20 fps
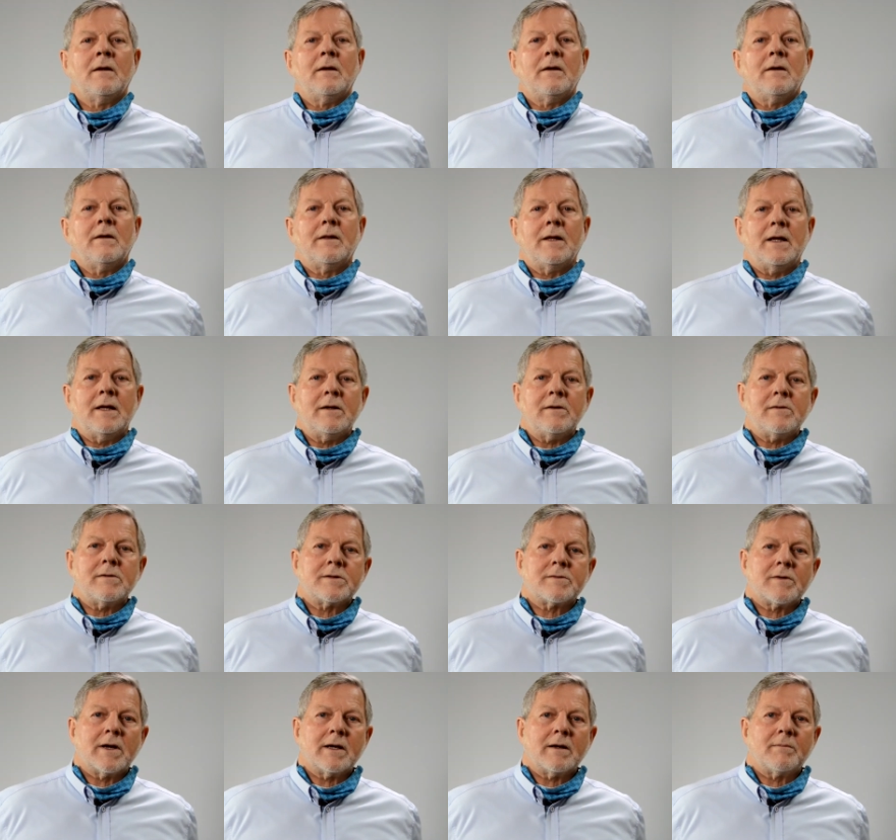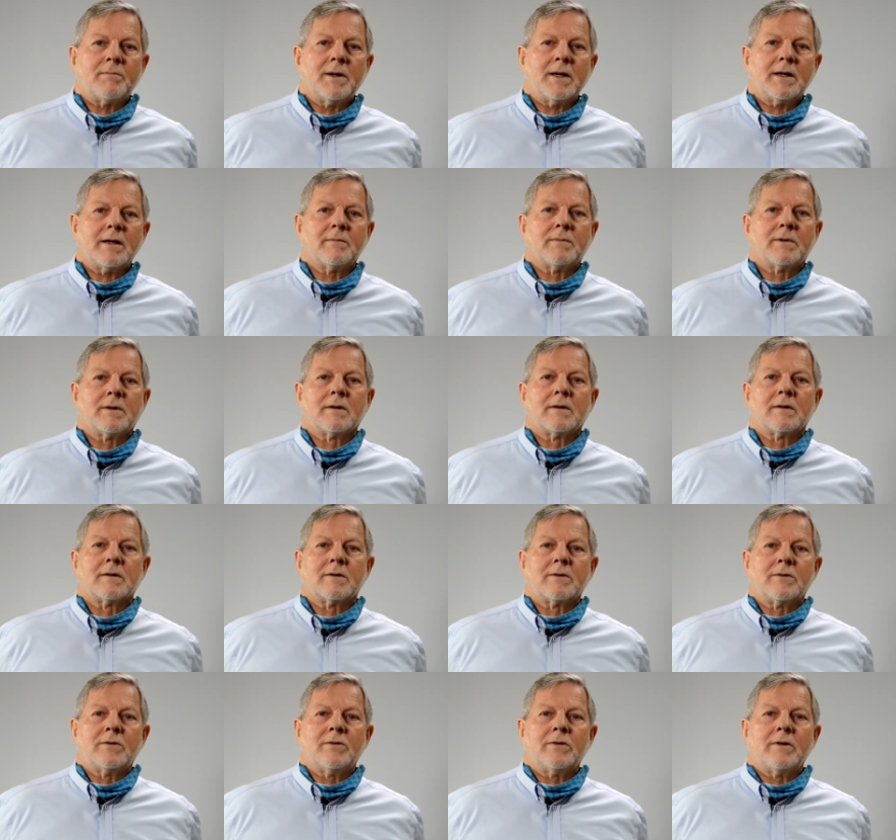The interest rate applicable
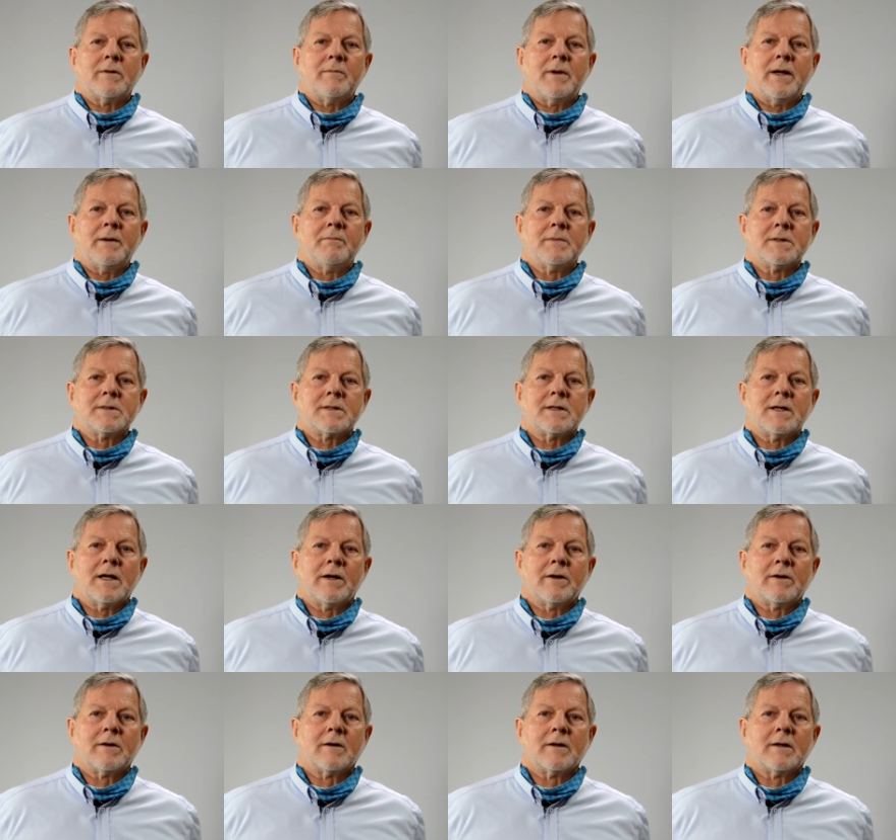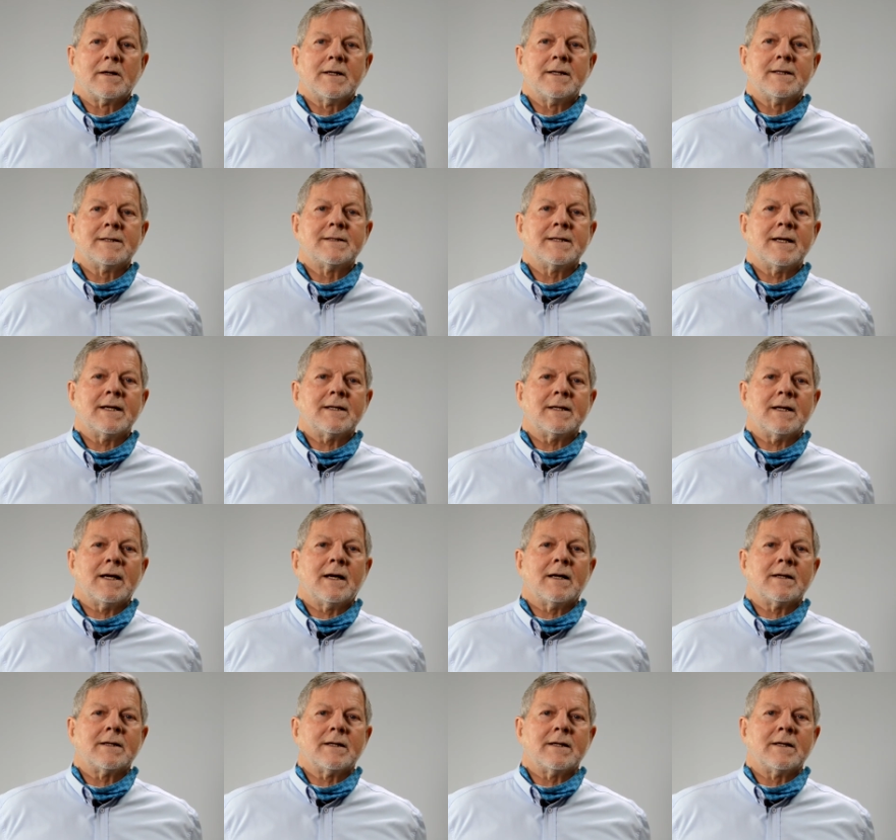to the member's loan is set
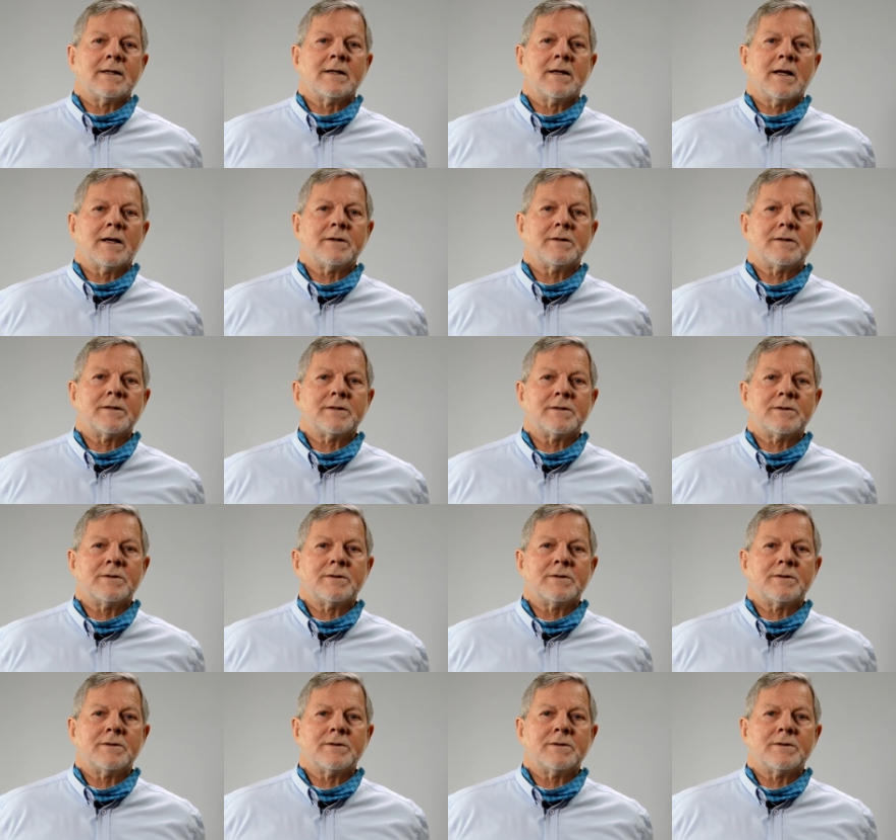out in Notice